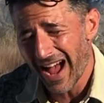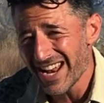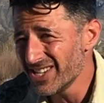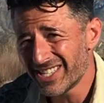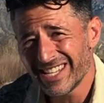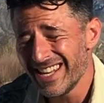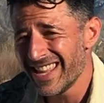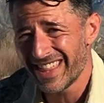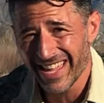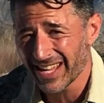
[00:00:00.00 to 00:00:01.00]
I just
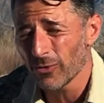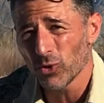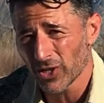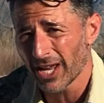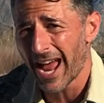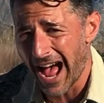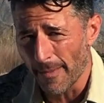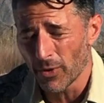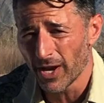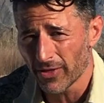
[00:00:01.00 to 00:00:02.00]
didn't think it was going to
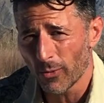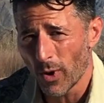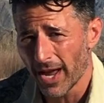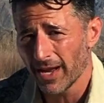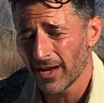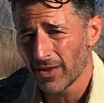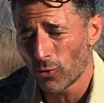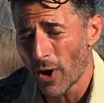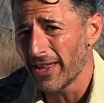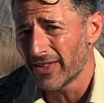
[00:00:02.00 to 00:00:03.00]
happen at the
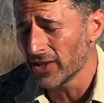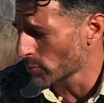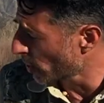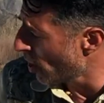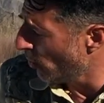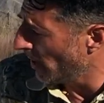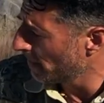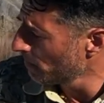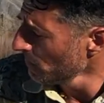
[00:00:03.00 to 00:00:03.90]
rate things were going.